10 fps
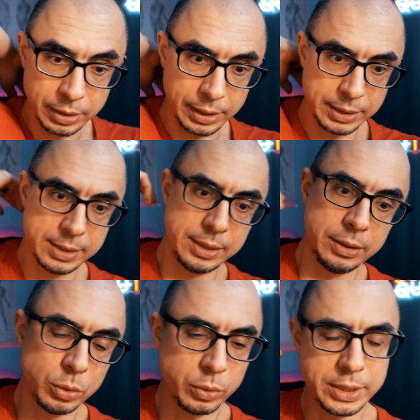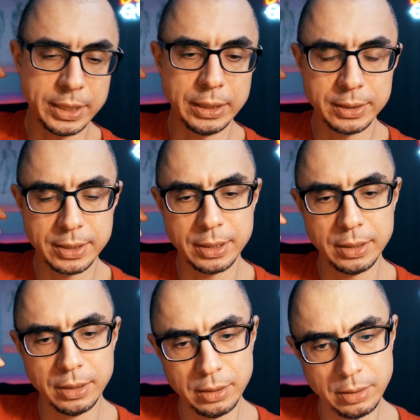I see no results.
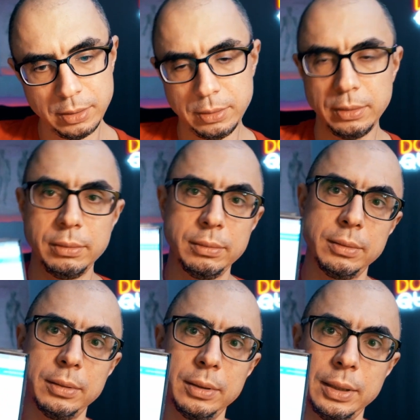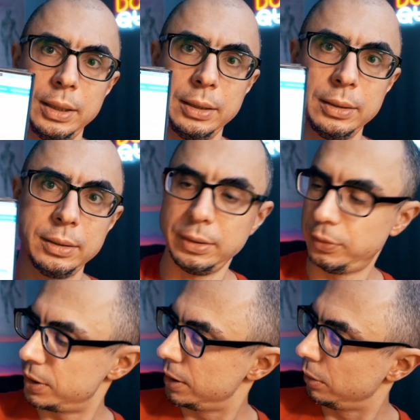If
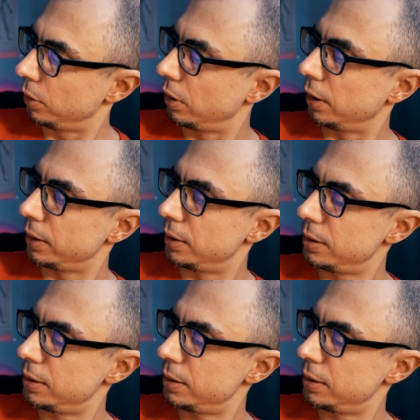you see or not,